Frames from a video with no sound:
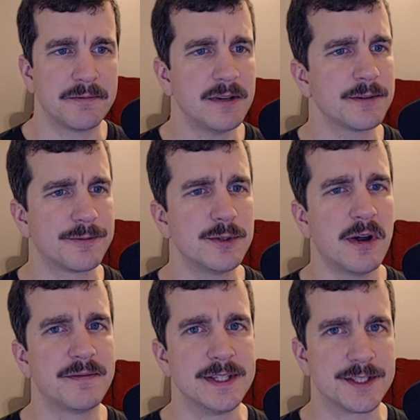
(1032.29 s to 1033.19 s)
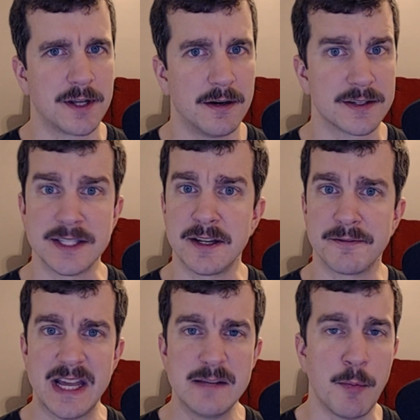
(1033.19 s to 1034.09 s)
Very few of these cards in
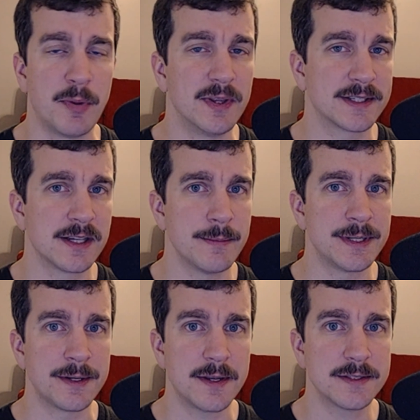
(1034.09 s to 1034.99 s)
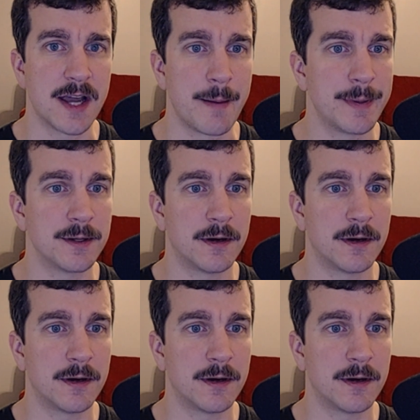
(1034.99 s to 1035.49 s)
Unfathomable, at common and uncommon,